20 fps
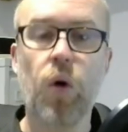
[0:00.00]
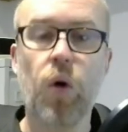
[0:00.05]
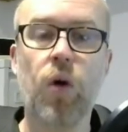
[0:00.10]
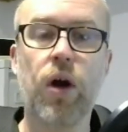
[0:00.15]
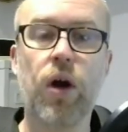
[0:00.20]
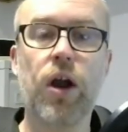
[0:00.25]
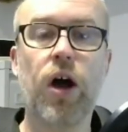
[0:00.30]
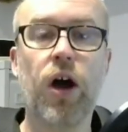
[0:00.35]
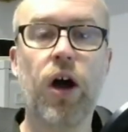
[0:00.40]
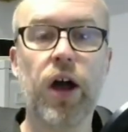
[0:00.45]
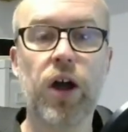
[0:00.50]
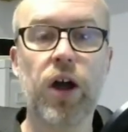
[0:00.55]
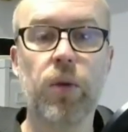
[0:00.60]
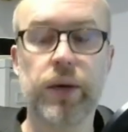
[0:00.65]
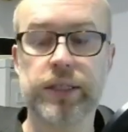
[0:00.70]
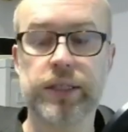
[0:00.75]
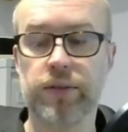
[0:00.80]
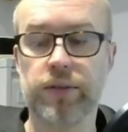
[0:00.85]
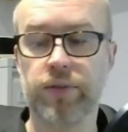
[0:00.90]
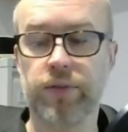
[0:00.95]
or an
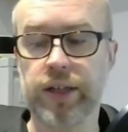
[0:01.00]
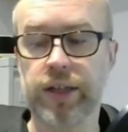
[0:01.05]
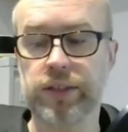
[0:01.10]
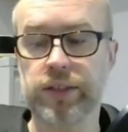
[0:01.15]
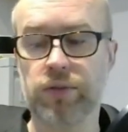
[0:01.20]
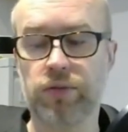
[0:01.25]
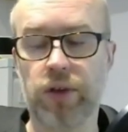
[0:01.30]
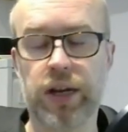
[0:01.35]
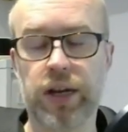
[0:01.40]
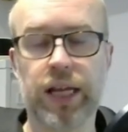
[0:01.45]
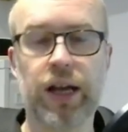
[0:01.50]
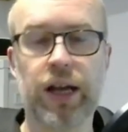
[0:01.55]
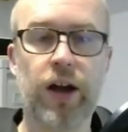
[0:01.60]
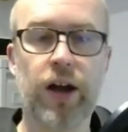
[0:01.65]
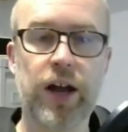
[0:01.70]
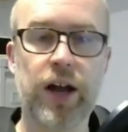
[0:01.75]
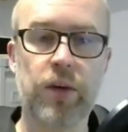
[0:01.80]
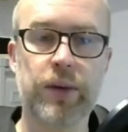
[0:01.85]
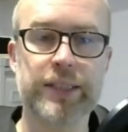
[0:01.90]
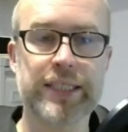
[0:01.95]
iOS device running
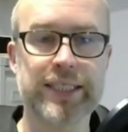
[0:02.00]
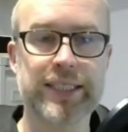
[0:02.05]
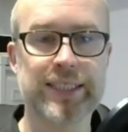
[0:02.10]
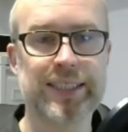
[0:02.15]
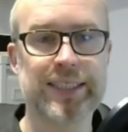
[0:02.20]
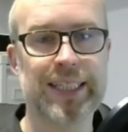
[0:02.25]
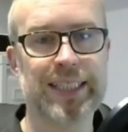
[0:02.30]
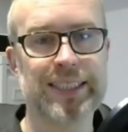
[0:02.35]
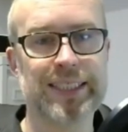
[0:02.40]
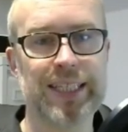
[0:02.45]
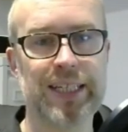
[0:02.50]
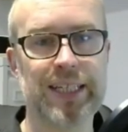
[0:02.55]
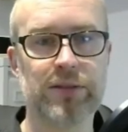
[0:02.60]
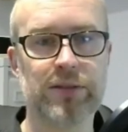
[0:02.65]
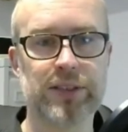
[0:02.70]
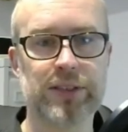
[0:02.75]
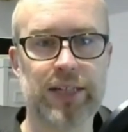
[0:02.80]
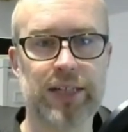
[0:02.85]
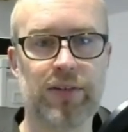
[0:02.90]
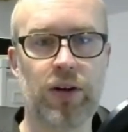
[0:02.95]
iOS
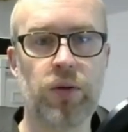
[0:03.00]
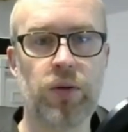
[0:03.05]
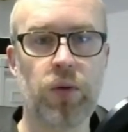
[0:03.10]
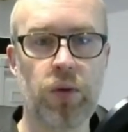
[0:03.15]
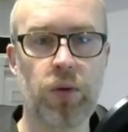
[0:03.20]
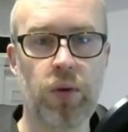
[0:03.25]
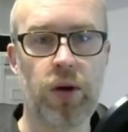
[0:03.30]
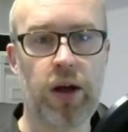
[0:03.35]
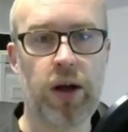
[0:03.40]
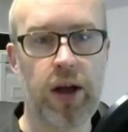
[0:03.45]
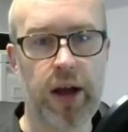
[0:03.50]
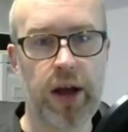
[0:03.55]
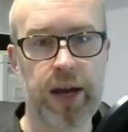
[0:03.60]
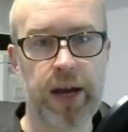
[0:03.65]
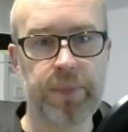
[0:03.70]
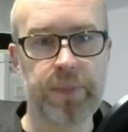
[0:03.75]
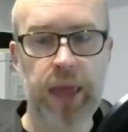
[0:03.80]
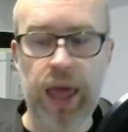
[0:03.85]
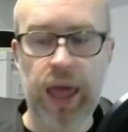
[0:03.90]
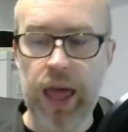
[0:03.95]
16.0 or
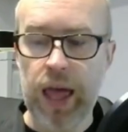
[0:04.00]
higher.